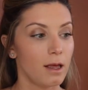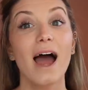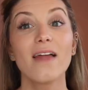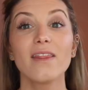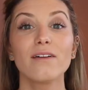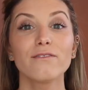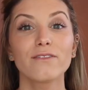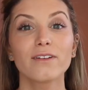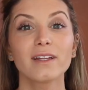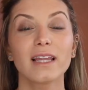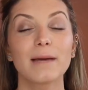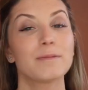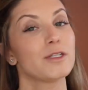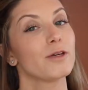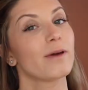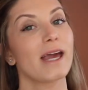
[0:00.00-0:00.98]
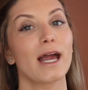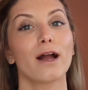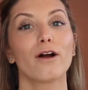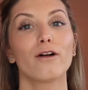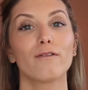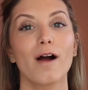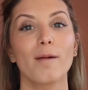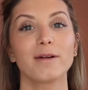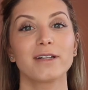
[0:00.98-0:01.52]
And then for lips, you can't go
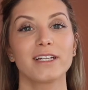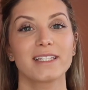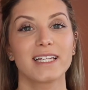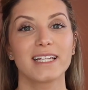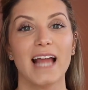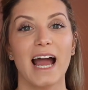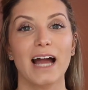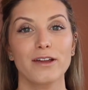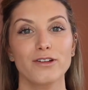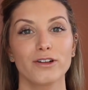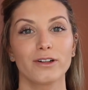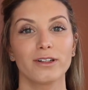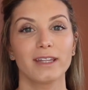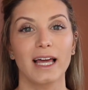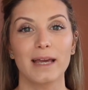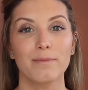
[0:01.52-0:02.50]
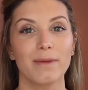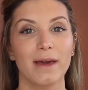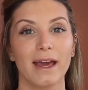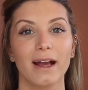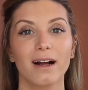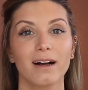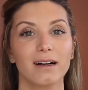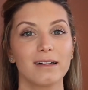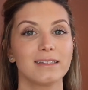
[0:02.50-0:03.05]
wrong with just a natural light
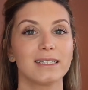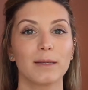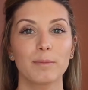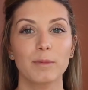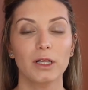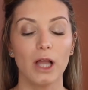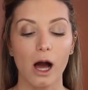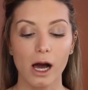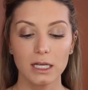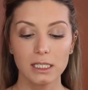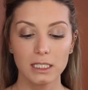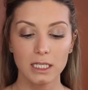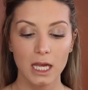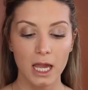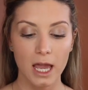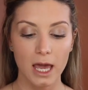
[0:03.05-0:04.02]
pink lip gloss.